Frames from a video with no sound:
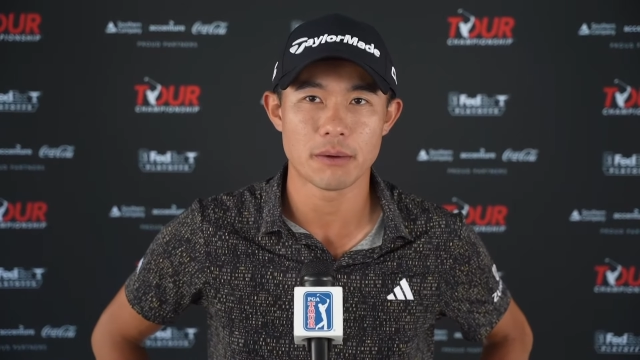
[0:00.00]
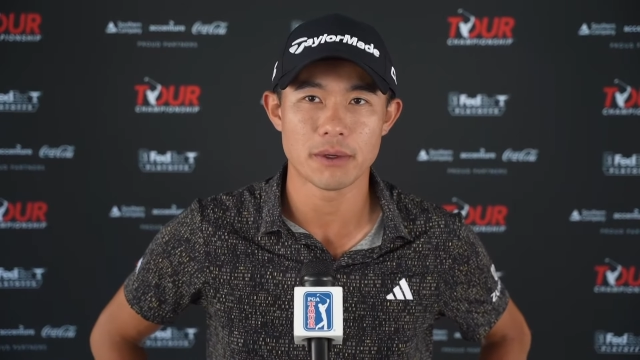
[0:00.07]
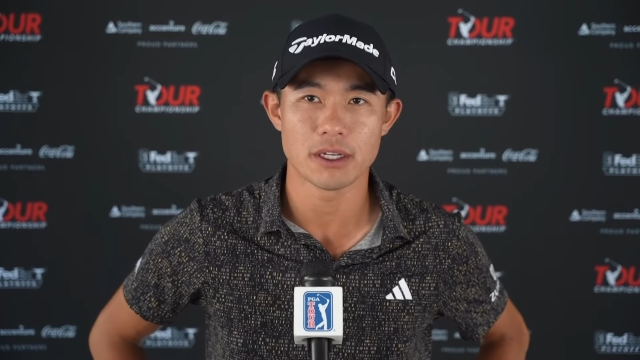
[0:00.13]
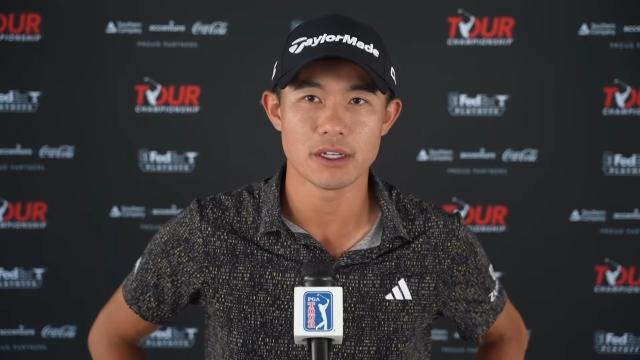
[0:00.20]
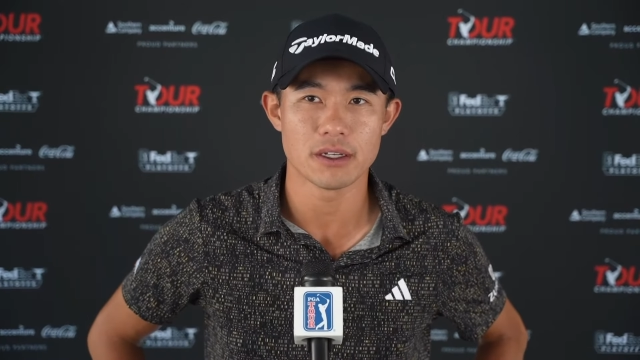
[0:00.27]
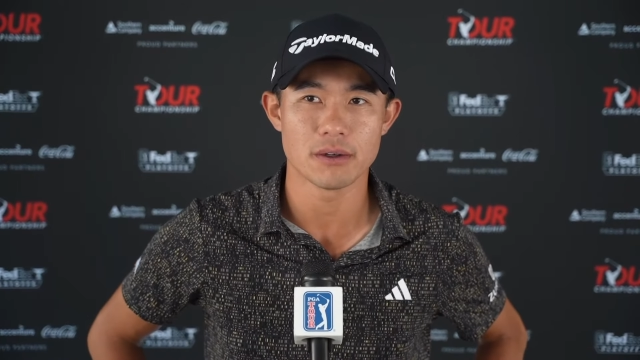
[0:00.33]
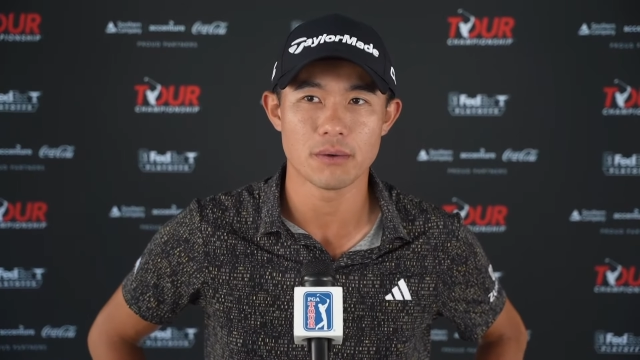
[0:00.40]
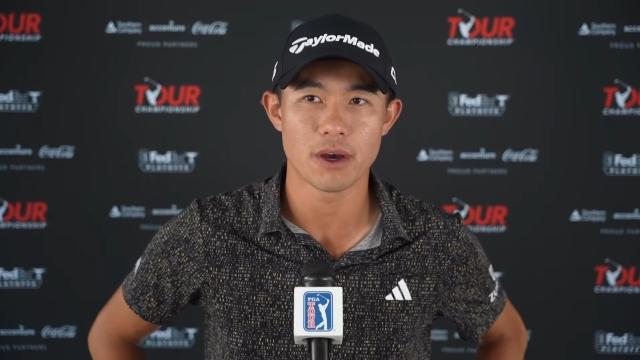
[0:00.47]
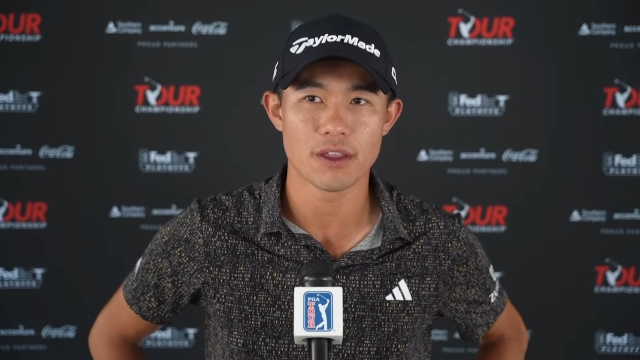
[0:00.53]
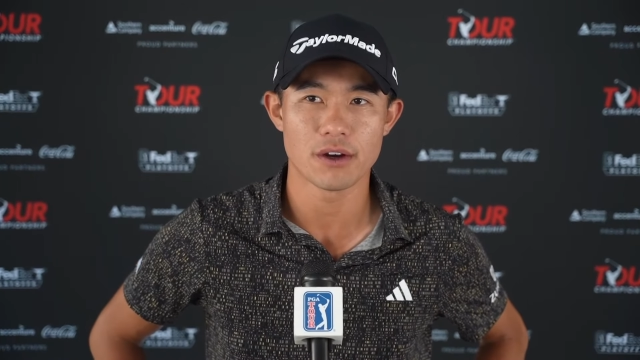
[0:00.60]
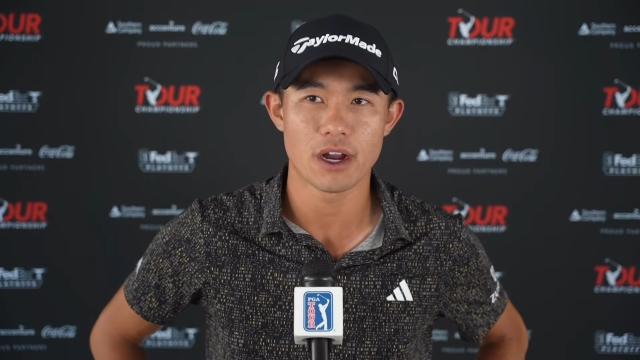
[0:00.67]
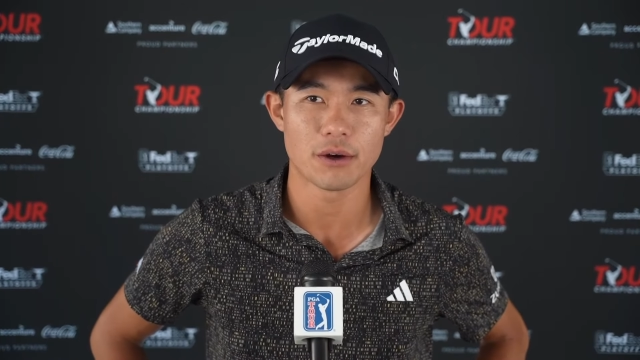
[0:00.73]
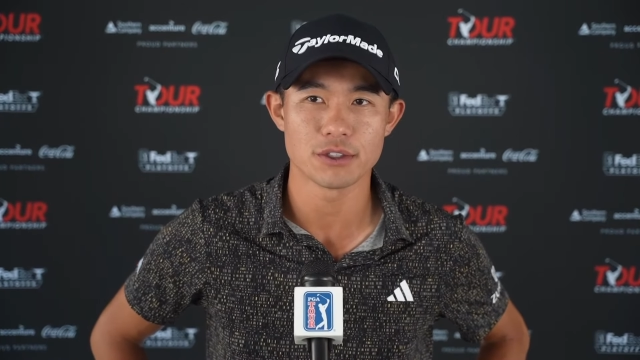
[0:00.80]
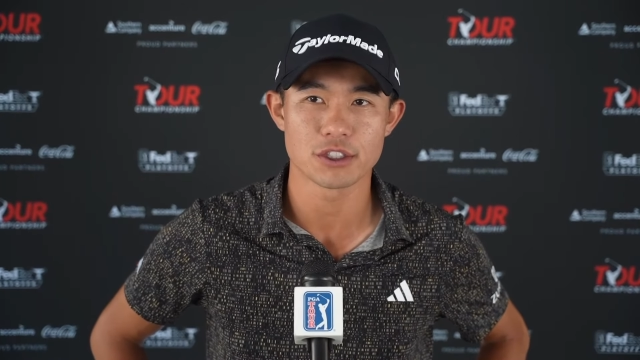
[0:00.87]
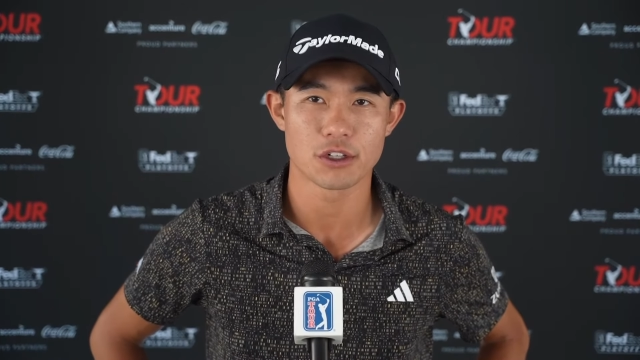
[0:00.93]
I mean, it, whether
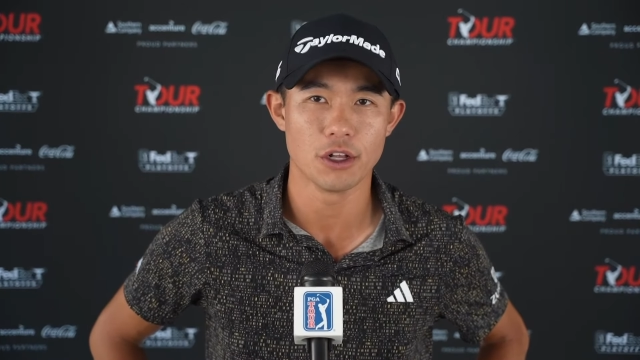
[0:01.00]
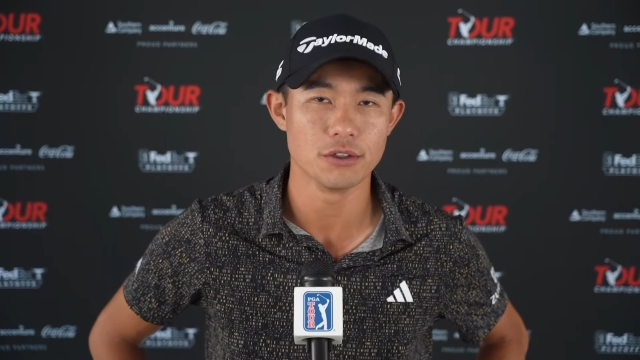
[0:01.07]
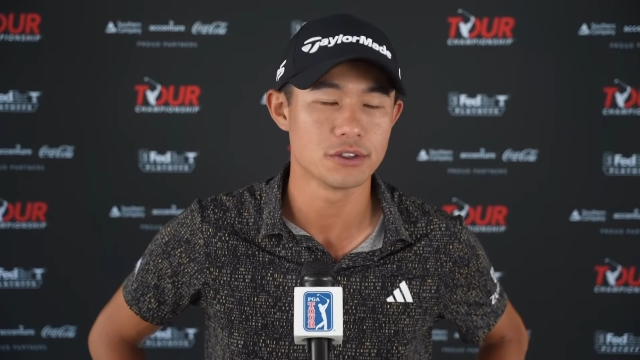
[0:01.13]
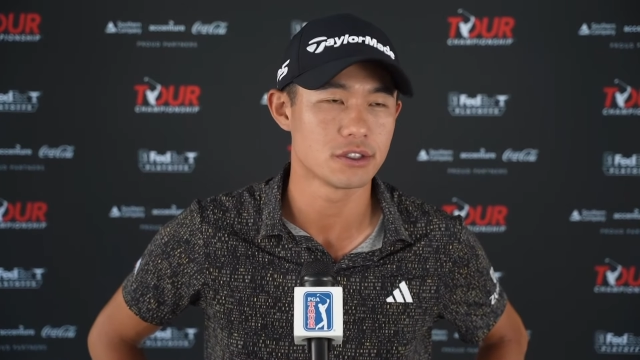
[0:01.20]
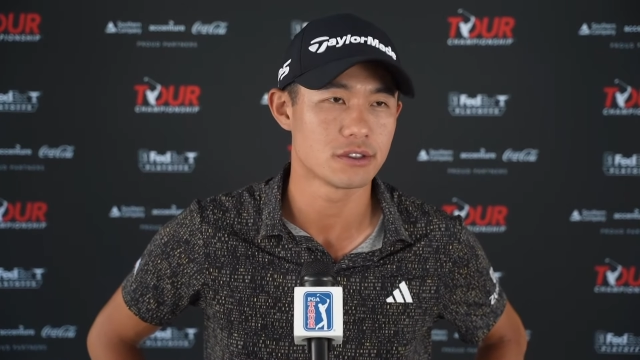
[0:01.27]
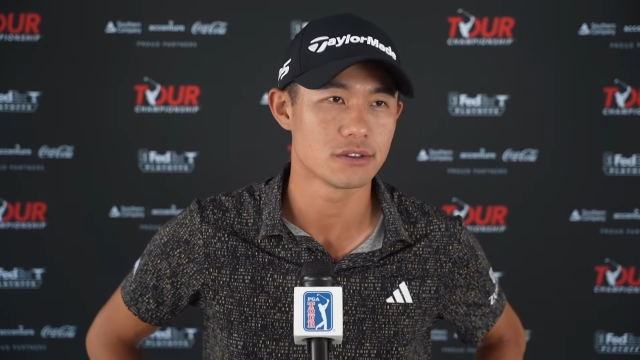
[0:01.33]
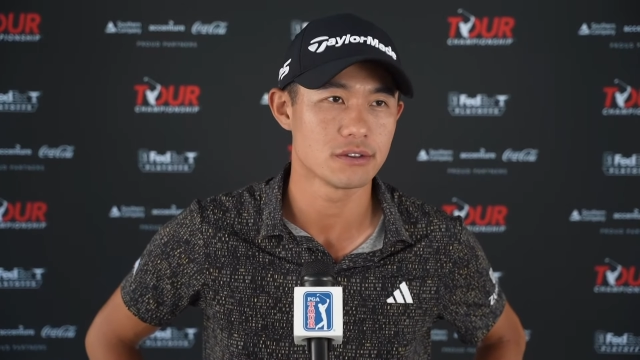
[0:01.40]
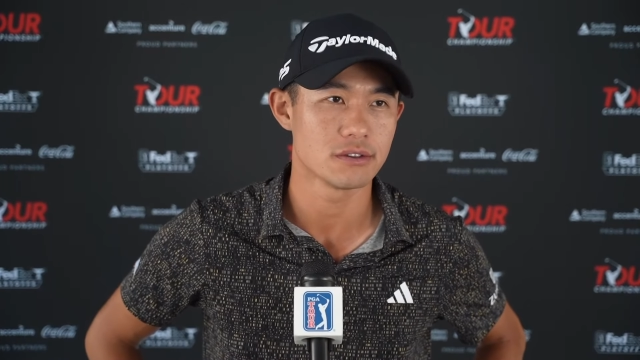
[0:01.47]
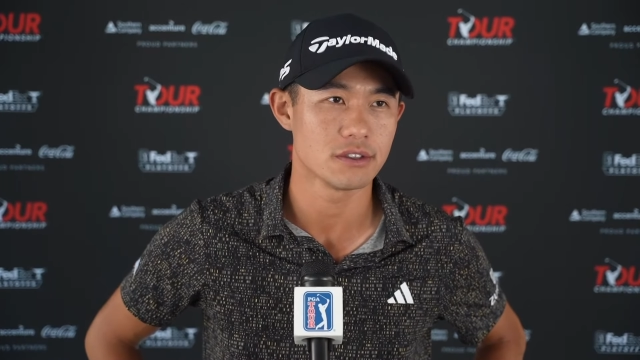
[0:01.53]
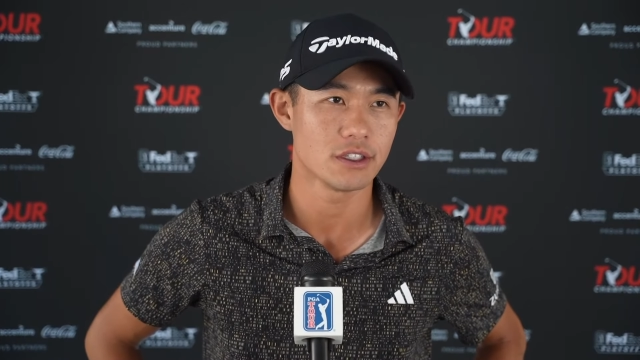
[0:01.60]
I was close,